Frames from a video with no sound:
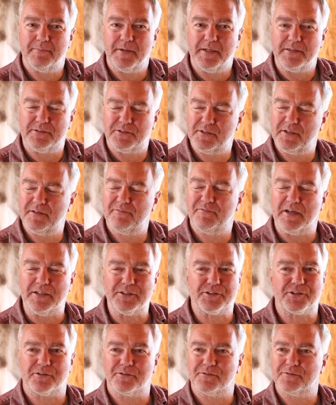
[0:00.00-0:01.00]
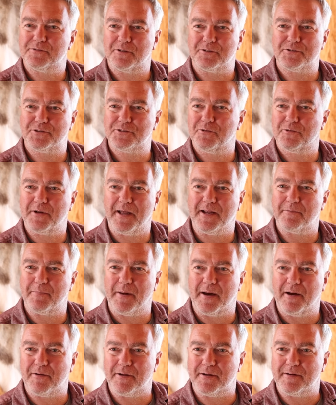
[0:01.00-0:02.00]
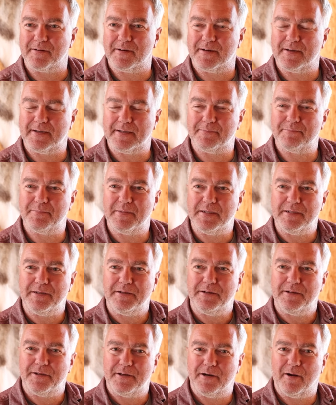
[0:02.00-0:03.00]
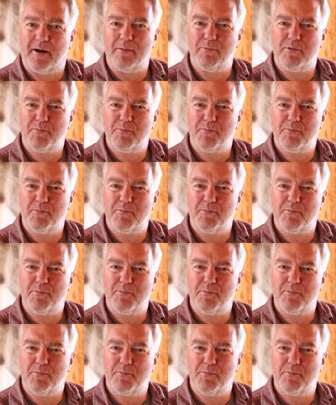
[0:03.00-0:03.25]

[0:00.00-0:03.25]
It's an adventure. There's no doubt about it. You know, I